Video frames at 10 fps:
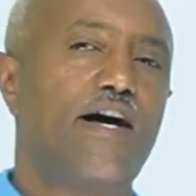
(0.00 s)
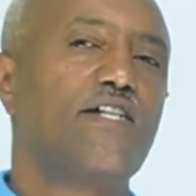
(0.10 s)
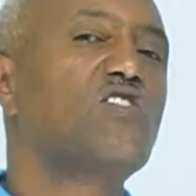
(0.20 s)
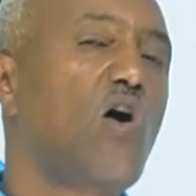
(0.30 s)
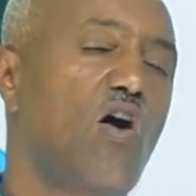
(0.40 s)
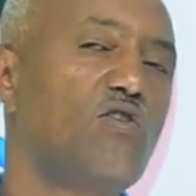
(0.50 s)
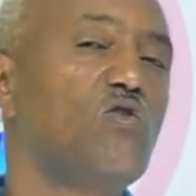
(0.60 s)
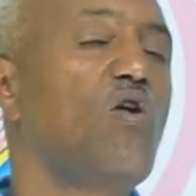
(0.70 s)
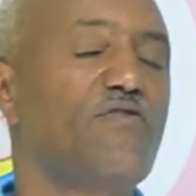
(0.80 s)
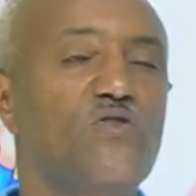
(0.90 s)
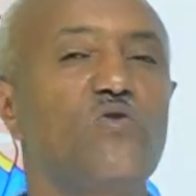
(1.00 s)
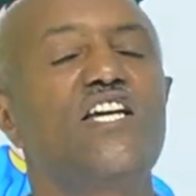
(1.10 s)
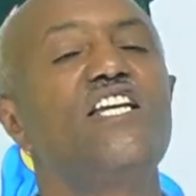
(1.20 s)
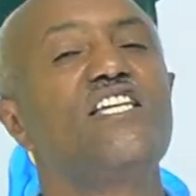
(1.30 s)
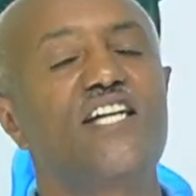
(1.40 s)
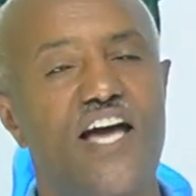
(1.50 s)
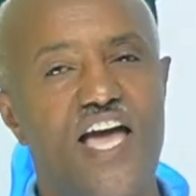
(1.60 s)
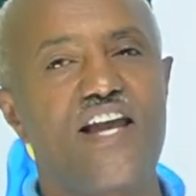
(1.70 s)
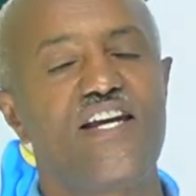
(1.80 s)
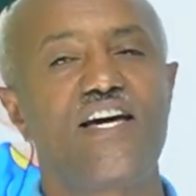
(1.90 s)
So you have to read it
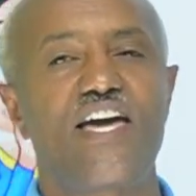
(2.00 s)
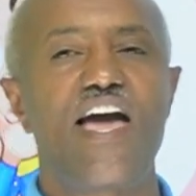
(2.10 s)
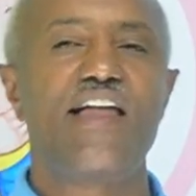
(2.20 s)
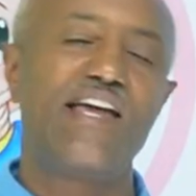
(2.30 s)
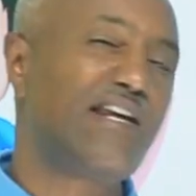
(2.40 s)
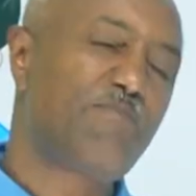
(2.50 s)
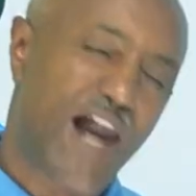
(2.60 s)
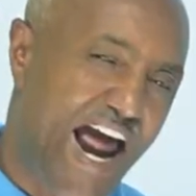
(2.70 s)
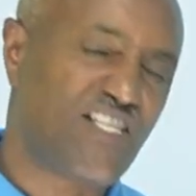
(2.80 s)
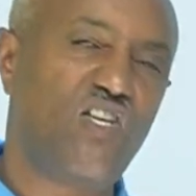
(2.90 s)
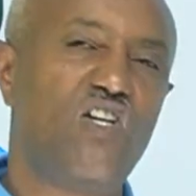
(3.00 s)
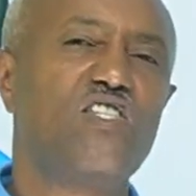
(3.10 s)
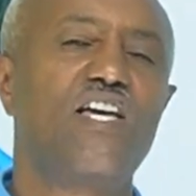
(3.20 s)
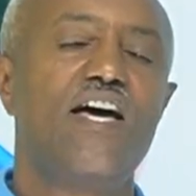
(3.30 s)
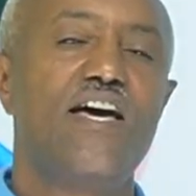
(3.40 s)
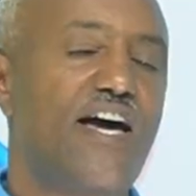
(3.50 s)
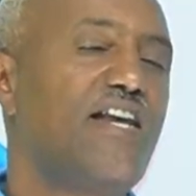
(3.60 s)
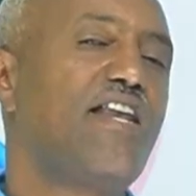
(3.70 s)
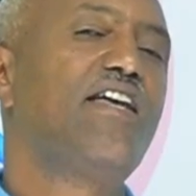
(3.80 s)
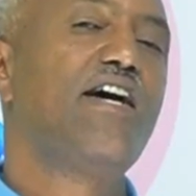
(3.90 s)
again and again and practice,
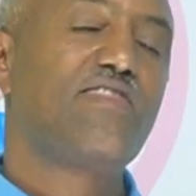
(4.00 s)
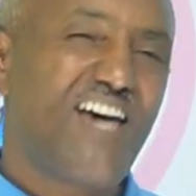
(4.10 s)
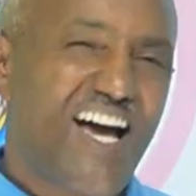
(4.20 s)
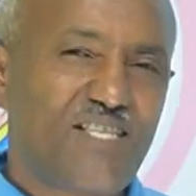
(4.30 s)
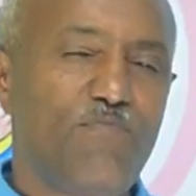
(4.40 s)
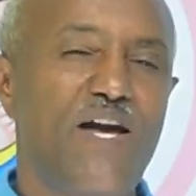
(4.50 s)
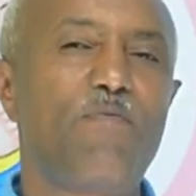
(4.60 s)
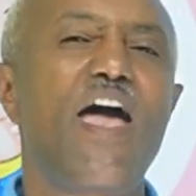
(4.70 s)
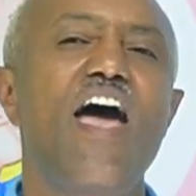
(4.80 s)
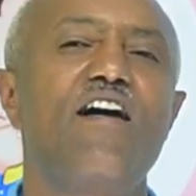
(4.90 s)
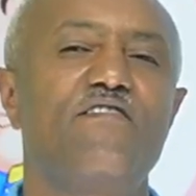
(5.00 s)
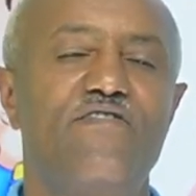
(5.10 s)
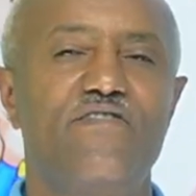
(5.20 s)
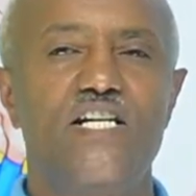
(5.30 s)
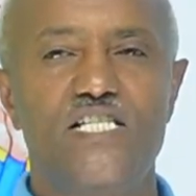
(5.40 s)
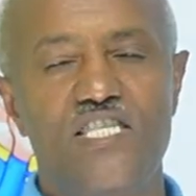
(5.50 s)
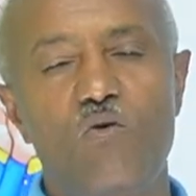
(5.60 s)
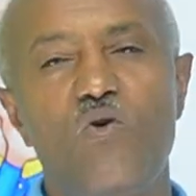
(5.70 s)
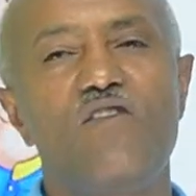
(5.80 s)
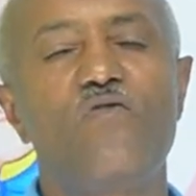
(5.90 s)
and that may pave the
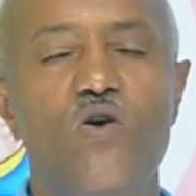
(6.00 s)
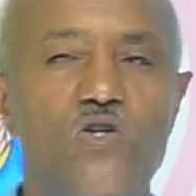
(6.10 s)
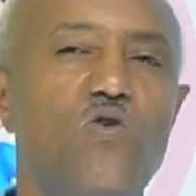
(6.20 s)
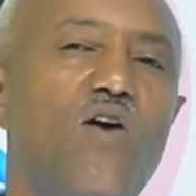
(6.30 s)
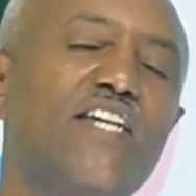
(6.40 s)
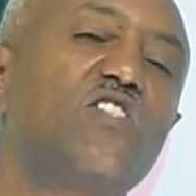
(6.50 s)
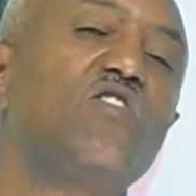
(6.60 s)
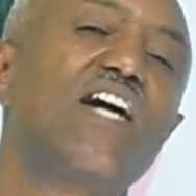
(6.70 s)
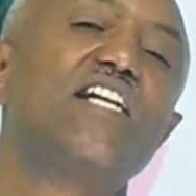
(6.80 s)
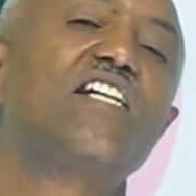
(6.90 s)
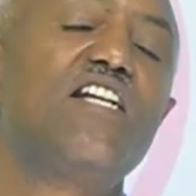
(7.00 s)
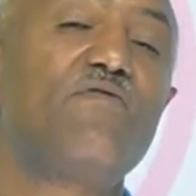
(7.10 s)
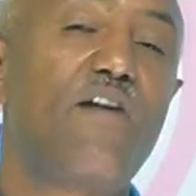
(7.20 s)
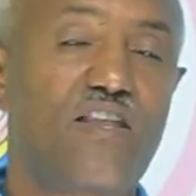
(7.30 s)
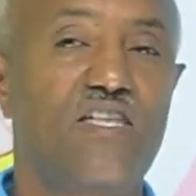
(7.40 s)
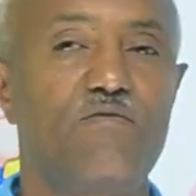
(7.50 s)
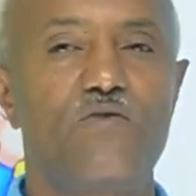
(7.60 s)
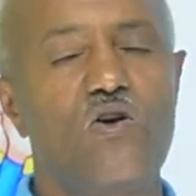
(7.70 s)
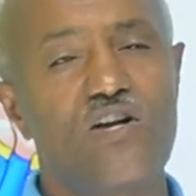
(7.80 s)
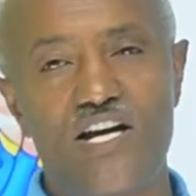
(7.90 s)
way for you as you can read
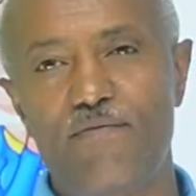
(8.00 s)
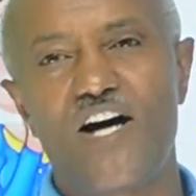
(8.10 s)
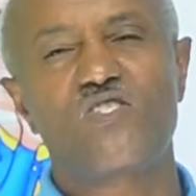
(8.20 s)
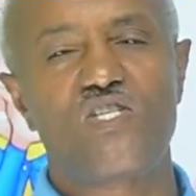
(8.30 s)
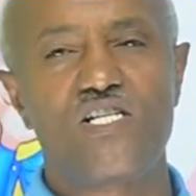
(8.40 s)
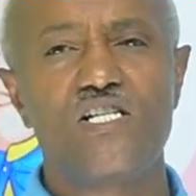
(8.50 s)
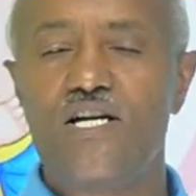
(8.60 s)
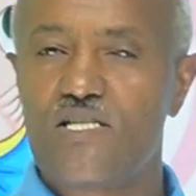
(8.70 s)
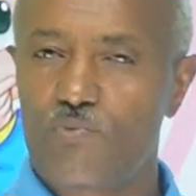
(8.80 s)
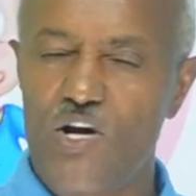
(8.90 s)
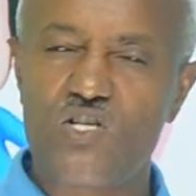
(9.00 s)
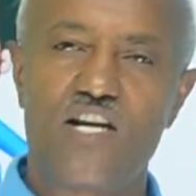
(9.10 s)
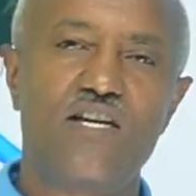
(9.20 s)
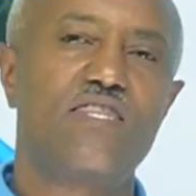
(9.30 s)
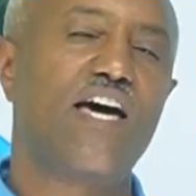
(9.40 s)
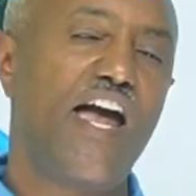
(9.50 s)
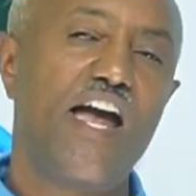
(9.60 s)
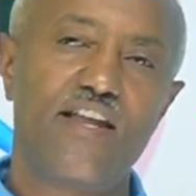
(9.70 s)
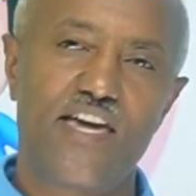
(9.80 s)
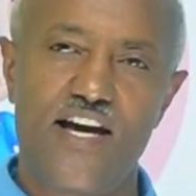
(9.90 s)
furthermore and master, especially the
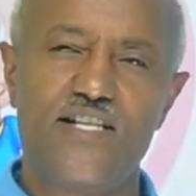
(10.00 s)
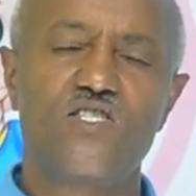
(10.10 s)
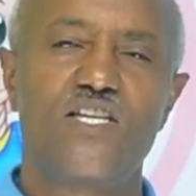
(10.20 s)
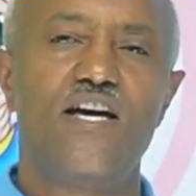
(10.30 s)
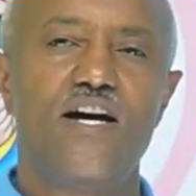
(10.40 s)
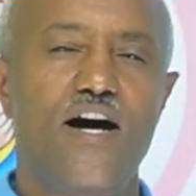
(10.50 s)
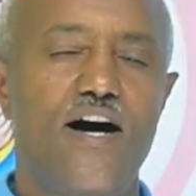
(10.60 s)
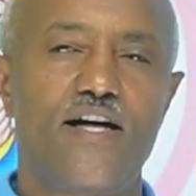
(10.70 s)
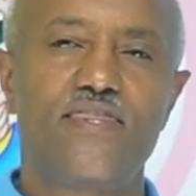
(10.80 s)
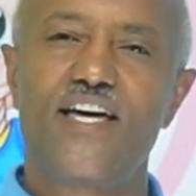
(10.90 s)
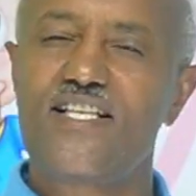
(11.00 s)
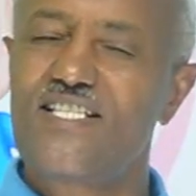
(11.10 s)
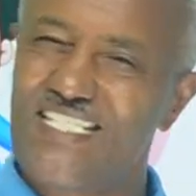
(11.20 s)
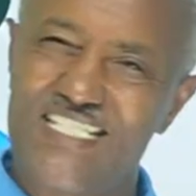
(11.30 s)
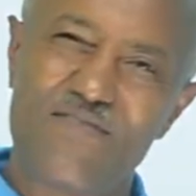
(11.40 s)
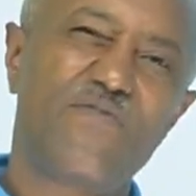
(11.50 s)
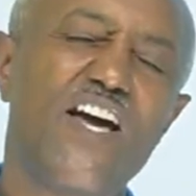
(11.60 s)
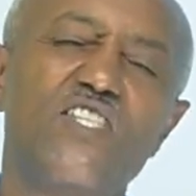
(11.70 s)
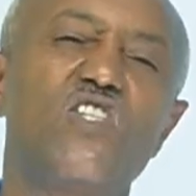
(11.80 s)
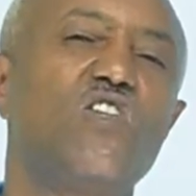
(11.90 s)
areas that
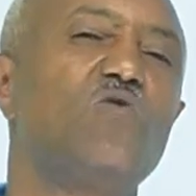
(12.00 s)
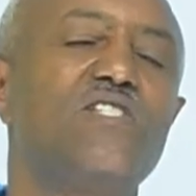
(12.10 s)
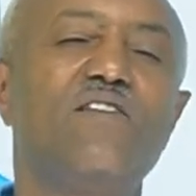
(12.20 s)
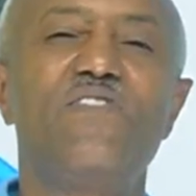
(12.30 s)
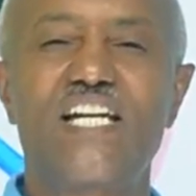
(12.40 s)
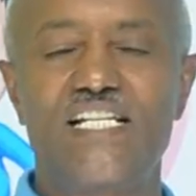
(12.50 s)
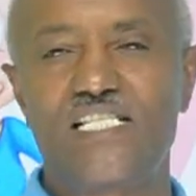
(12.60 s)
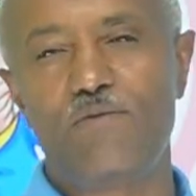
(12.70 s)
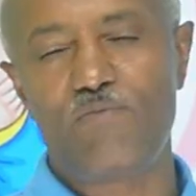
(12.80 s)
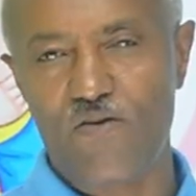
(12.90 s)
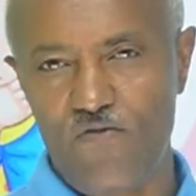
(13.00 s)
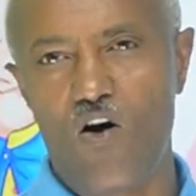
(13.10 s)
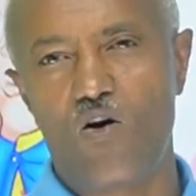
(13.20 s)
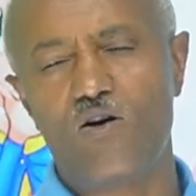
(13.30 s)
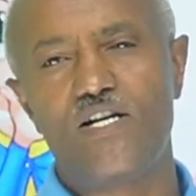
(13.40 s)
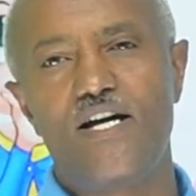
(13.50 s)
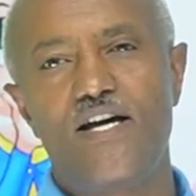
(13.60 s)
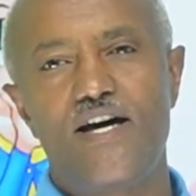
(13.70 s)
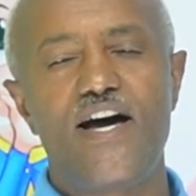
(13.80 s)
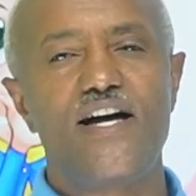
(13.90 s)
face you difficulty before.
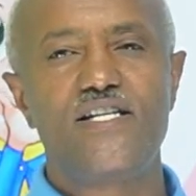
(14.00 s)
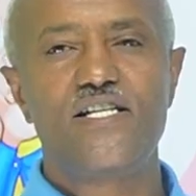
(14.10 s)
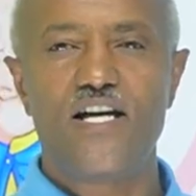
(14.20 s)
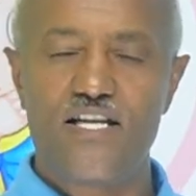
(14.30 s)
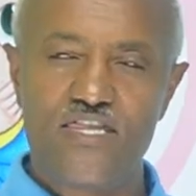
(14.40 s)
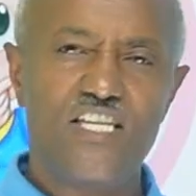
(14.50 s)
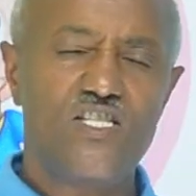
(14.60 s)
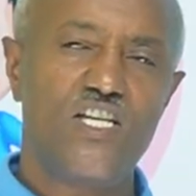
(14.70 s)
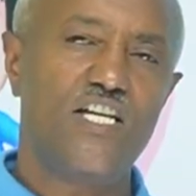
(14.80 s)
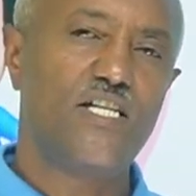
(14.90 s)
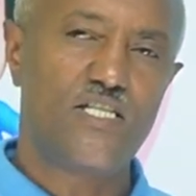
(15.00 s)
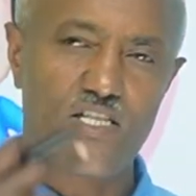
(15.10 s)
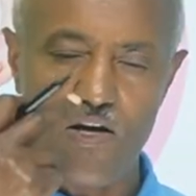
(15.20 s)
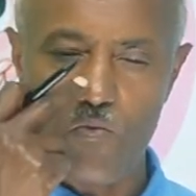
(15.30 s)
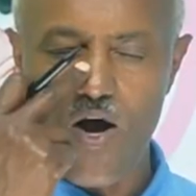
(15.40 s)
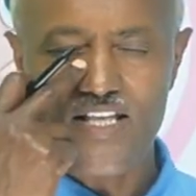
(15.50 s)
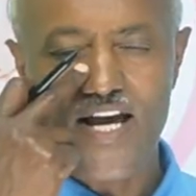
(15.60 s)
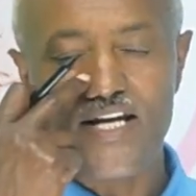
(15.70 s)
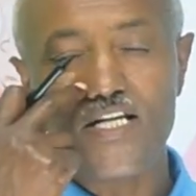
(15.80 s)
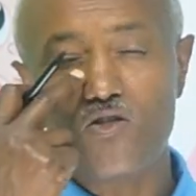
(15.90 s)
And this is what
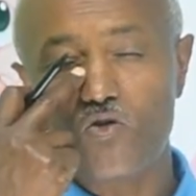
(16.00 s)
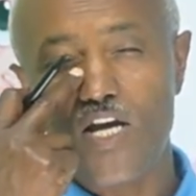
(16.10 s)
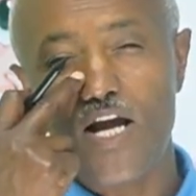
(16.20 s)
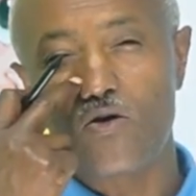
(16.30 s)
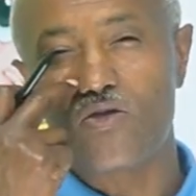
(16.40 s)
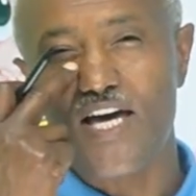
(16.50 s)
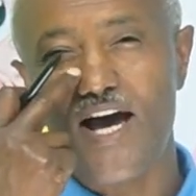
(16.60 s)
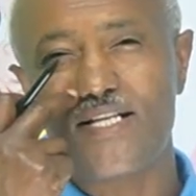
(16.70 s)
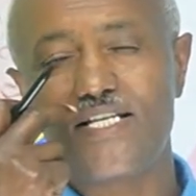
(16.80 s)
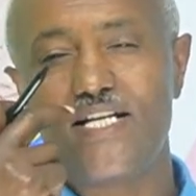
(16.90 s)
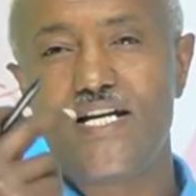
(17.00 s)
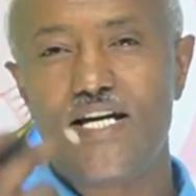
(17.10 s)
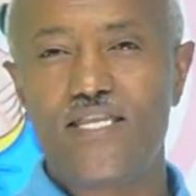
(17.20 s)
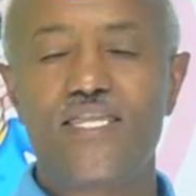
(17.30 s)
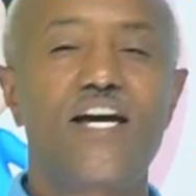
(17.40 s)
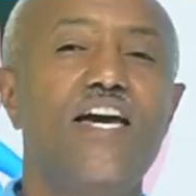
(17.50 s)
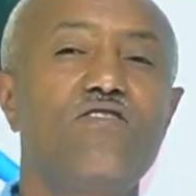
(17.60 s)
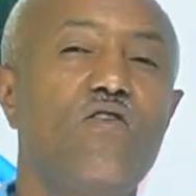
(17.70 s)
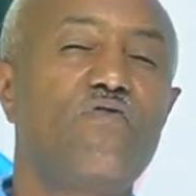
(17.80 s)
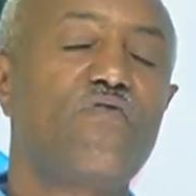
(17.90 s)
I need to tell you, that in the case
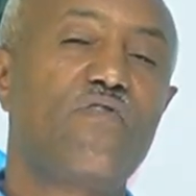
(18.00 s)
of